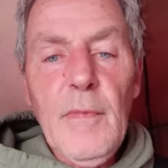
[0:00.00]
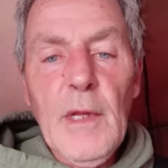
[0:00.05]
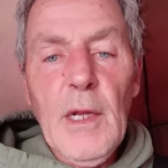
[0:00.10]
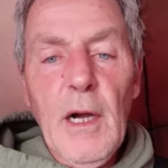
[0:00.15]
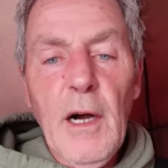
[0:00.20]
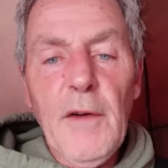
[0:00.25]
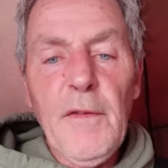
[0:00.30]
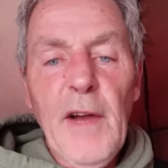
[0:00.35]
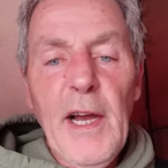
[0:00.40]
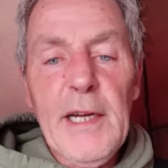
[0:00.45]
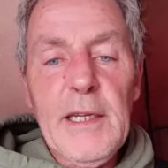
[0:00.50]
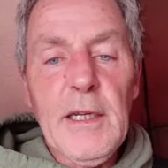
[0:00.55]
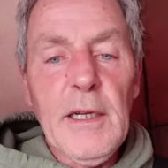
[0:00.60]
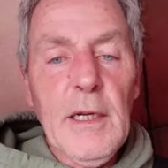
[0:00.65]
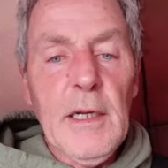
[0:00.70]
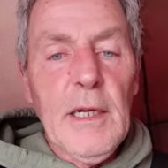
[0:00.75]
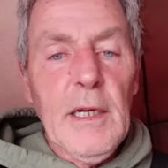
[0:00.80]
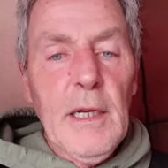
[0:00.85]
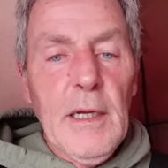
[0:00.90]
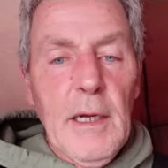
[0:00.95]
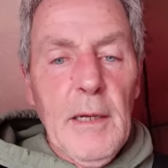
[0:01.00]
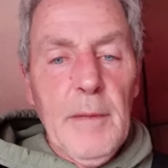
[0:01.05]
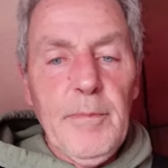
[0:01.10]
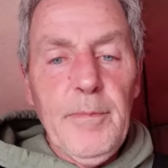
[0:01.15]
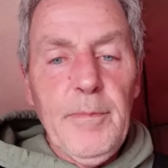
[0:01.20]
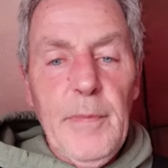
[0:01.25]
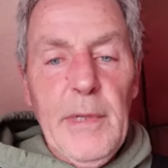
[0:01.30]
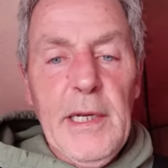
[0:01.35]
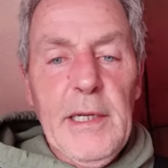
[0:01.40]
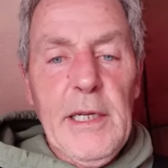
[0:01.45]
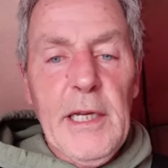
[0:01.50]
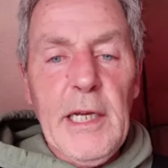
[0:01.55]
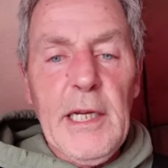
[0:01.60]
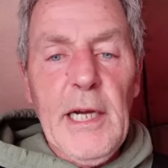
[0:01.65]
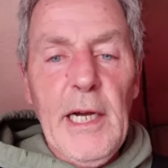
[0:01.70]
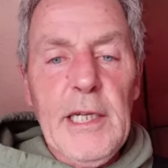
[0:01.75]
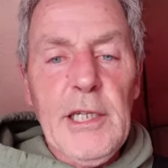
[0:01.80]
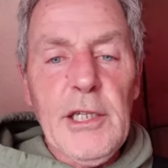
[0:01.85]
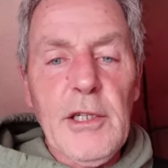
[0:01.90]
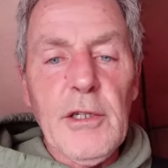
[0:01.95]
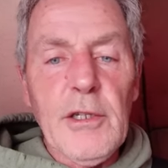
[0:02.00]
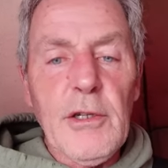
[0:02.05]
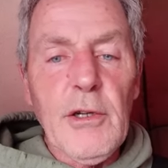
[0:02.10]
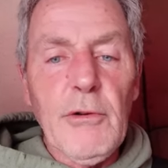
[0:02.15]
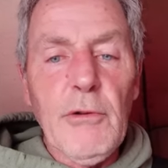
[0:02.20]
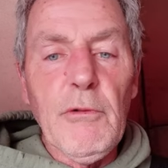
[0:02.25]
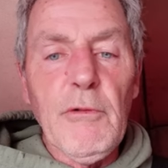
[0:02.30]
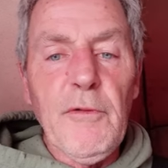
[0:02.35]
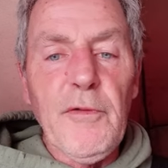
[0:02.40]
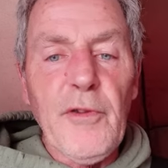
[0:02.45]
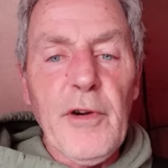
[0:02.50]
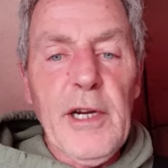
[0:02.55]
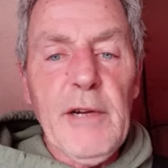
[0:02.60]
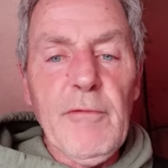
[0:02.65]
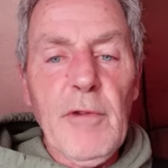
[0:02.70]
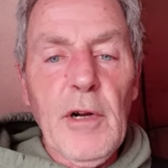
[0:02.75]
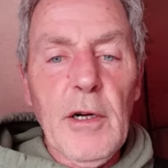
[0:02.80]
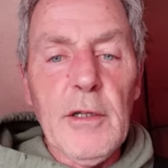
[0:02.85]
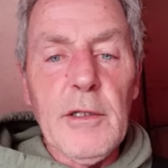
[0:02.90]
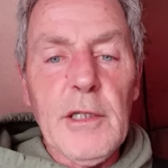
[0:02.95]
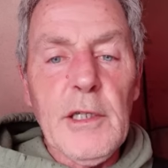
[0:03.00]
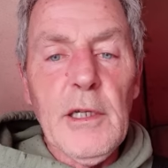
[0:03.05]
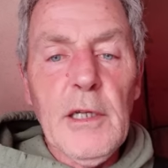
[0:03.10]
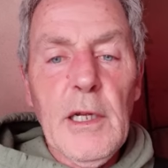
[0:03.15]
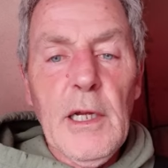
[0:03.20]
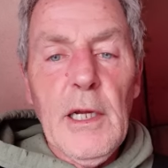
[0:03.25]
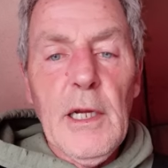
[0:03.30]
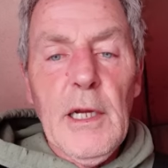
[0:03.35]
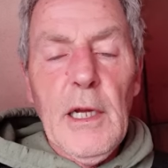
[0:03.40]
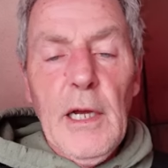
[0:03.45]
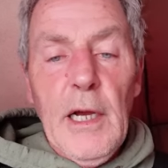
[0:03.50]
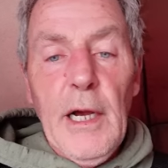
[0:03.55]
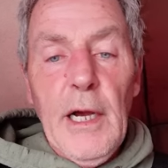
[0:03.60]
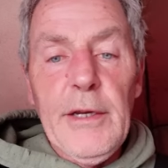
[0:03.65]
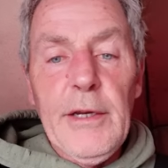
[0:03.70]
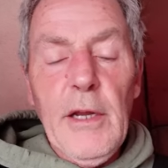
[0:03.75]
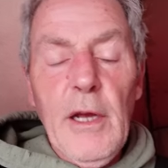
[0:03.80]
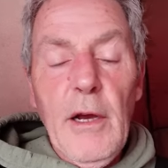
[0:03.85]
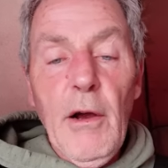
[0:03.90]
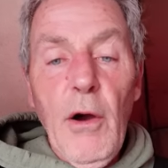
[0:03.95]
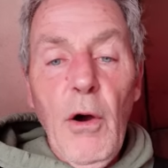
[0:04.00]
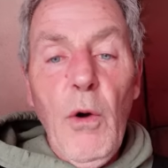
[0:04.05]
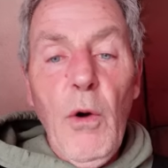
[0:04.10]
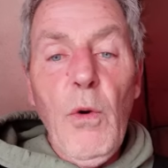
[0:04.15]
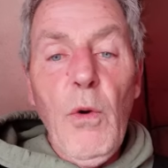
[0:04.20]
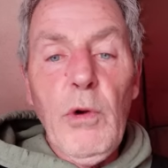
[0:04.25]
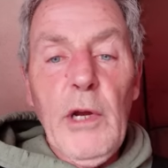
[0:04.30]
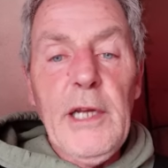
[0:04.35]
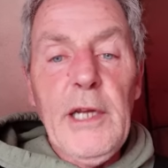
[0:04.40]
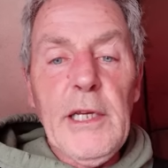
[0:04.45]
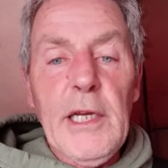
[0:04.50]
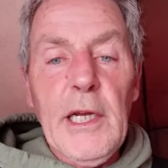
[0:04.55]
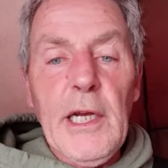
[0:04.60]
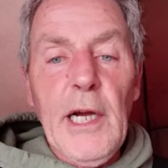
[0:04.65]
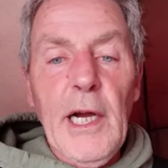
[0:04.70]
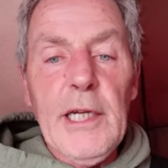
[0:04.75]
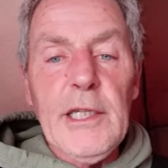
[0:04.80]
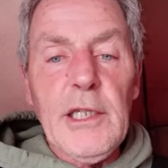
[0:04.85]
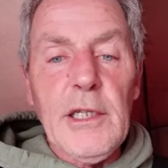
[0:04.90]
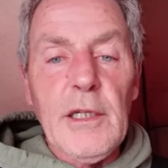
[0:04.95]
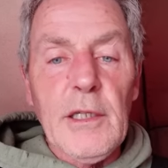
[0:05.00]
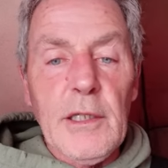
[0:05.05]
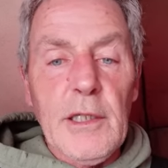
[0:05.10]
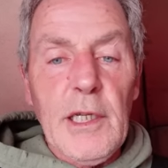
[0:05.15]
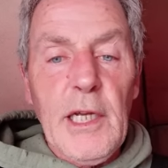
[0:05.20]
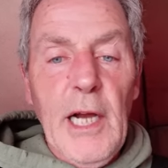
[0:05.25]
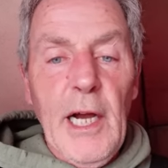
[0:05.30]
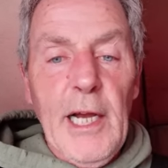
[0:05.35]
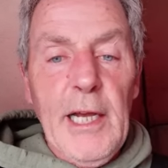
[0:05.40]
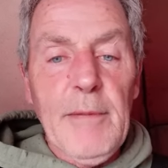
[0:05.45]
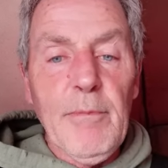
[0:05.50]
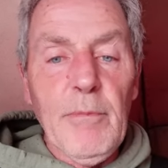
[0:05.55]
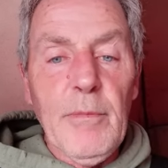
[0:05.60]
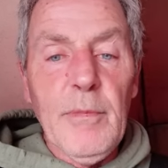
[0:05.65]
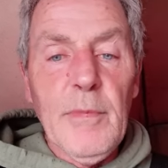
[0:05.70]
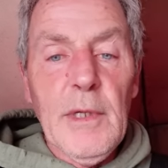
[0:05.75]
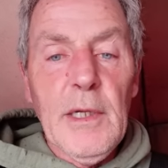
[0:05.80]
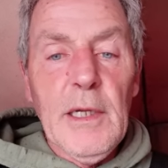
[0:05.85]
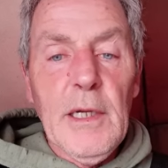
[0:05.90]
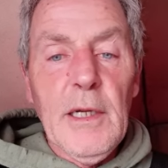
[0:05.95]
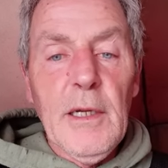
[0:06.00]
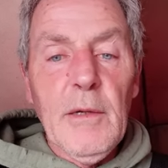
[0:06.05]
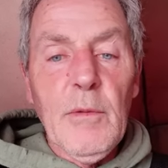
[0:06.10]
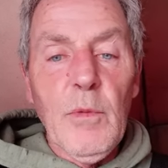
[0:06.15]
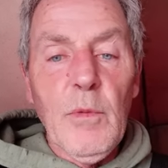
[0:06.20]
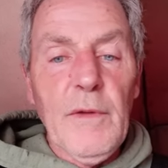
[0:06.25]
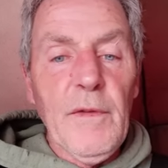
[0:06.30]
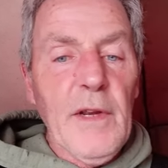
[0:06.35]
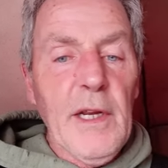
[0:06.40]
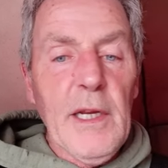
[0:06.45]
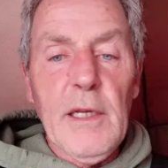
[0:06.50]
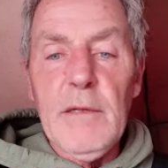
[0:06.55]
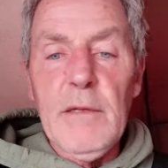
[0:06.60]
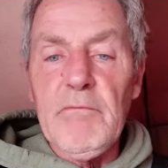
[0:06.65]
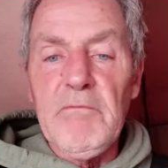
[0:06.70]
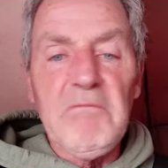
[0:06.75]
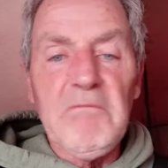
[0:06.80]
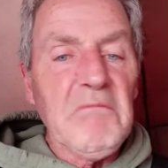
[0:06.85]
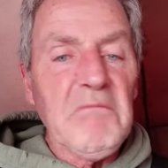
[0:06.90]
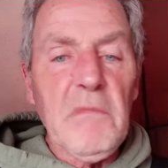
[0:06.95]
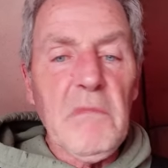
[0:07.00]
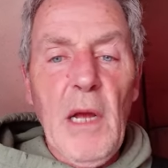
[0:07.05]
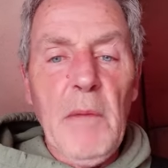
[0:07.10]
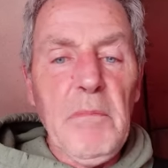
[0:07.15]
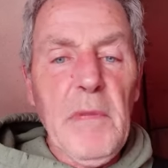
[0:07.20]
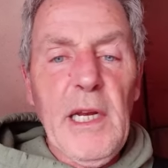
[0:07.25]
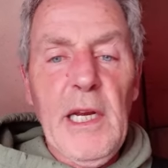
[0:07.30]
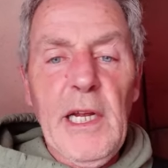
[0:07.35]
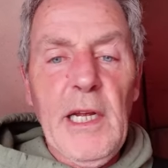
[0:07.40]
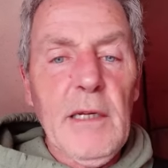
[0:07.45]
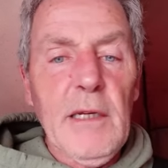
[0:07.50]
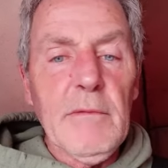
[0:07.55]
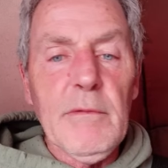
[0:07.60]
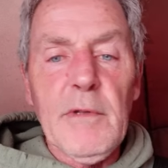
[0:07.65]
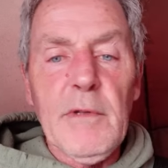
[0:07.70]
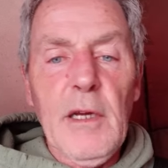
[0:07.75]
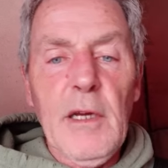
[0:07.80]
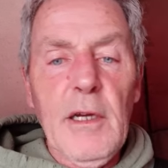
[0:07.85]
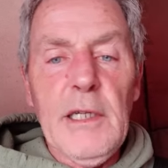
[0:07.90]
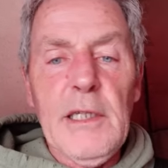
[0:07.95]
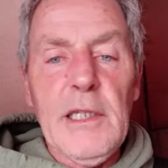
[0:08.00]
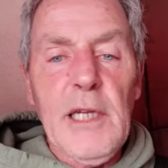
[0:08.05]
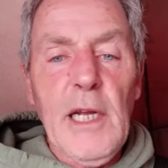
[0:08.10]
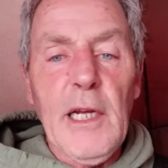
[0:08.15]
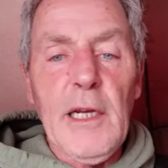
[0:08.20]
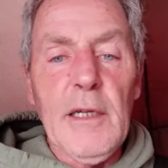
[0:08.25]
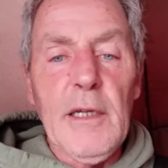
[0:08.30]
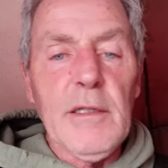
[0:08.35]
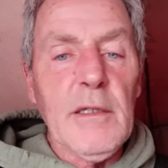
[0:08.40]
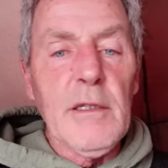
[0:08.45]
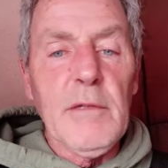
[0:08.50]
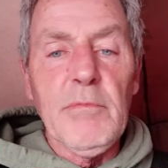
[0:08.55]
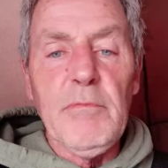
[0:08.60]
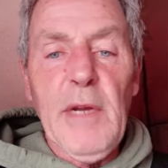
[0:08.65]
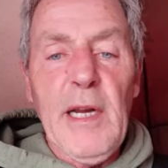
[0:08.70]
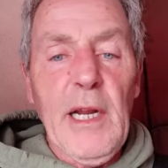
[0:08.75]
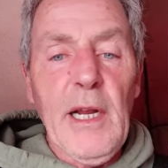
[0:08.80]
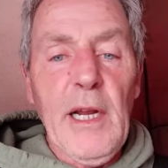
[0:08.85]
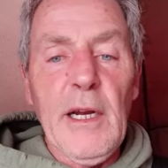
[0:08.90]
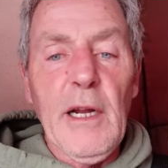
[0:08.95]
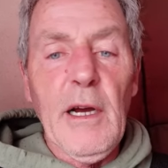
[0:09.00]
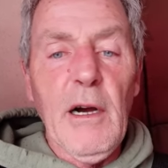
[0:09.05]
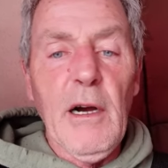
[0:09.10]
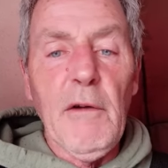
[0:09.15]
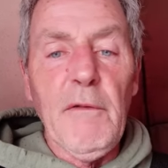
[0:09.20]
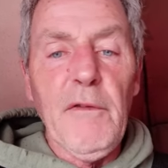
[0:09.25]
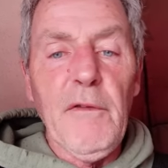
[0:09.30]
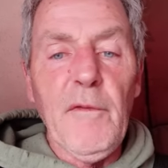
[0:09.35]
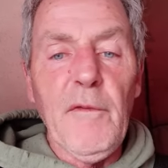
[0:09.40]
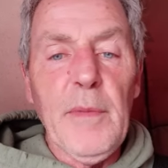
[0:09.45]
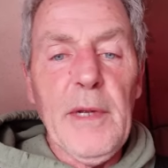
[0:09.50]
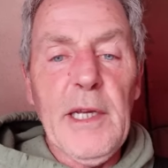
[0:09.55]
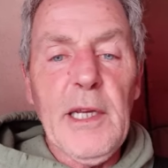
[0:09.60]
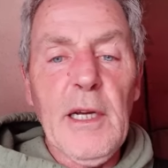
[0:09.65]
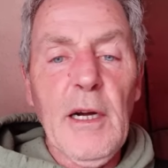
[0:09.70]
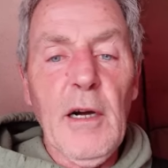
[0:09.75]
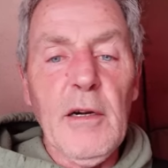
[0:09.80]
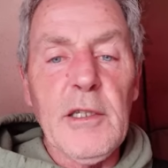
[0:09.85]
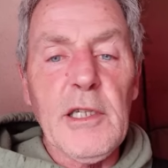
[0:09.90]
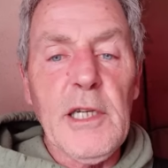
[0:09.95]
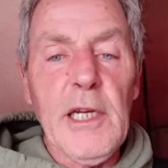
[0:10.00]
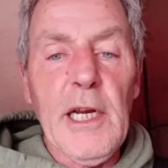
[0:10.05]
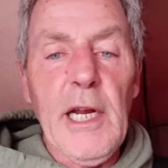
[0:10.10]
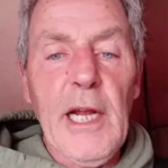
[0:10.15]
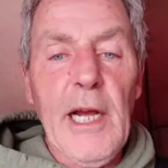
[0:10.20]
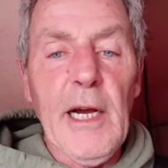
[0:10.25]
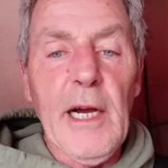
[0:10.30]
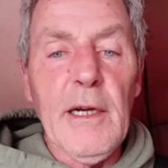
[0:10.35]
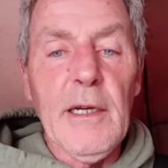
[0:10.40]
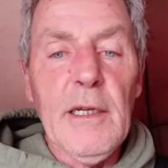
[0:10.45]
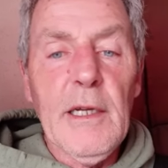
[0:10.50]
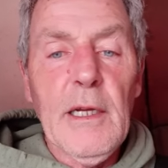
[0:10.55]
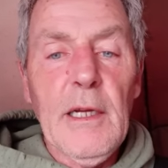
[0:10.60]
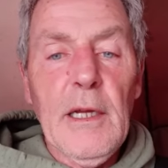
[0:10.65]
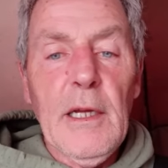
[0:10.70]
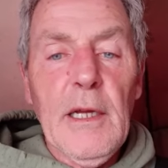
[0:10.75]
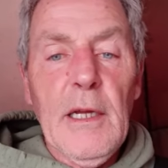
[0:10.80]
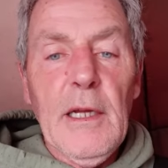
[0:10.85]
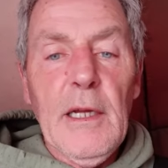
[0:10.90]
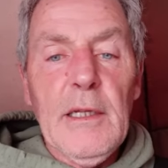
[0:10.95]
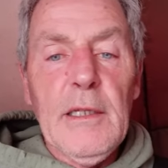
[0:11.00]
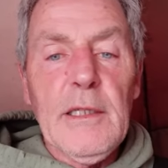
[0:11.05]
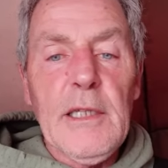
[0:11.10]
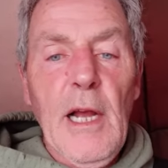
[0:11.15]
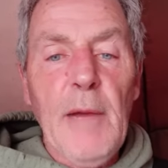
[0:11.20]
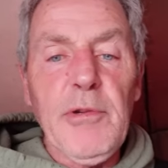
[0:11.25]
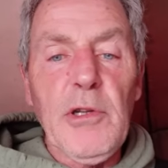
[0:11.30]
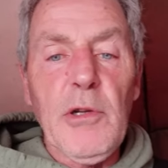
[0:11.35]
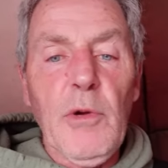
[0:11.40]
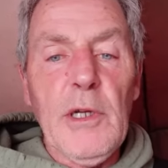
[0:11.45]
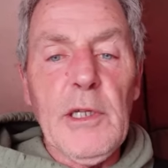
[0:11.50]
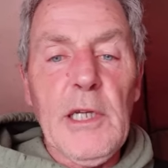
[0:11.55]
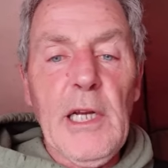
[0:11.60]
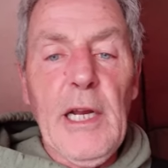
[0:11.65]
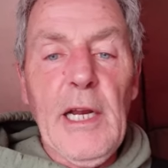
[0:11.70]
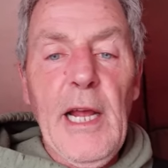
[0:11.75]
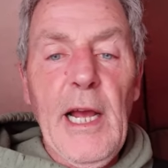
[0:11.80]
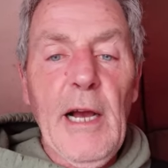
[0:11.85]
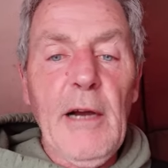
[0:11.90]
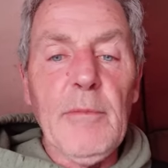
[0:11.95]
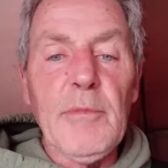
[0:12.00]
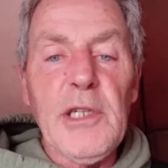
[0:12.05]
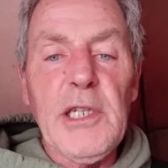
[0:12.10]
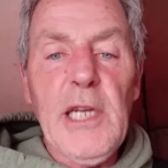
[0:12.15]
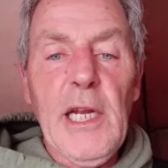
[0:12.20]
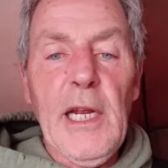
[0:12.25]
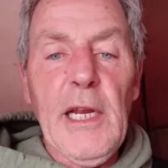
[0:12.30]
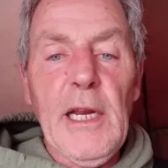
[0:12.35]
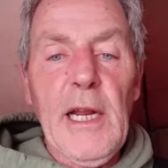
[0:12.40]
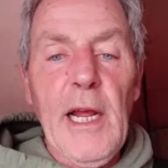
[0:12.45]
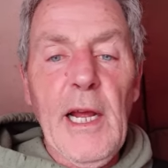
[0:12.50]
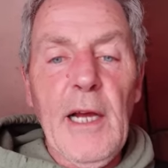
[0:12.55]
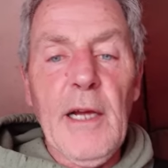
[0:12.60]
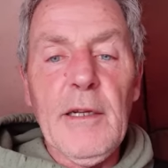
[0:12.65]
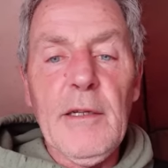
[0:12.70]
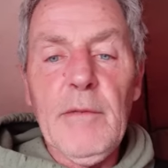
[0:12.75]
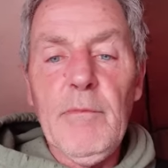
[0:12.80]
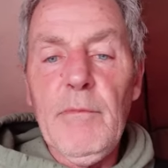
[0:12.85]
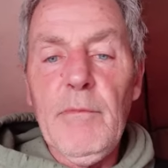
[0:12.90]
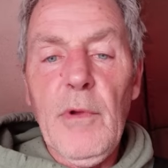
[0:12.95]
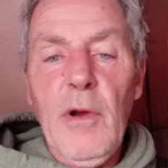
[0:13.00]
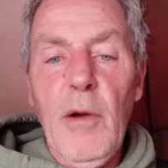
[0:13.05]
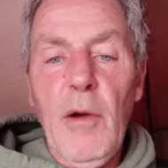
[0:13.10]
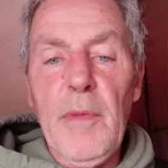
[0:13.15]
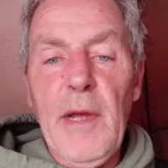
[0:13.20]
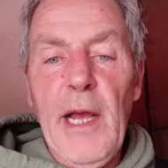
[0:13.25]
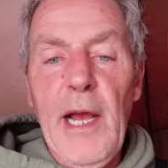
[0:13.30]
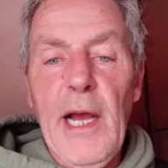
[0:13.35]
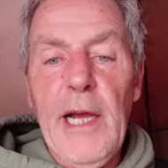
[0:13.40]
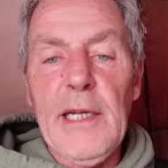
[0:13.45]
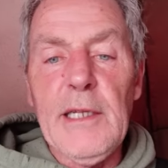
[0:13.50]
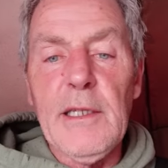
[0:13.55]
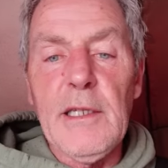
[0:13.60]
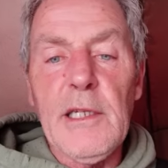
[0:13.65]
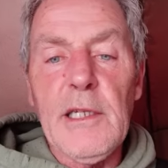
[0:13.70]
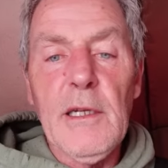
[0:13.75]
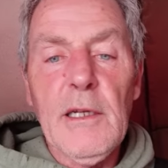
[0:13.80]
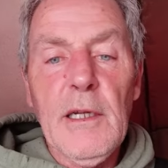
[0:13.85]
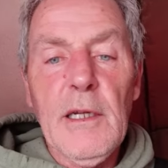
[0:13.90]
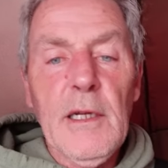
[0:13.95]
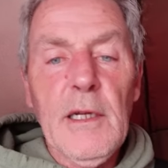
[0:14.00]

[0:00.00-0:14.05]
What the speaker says: I've had indications on all 3 rods, and all indications came within a minute, 30 seconds, minute and a half of me casting out. Subsequently now, I'm sitting there on my hands,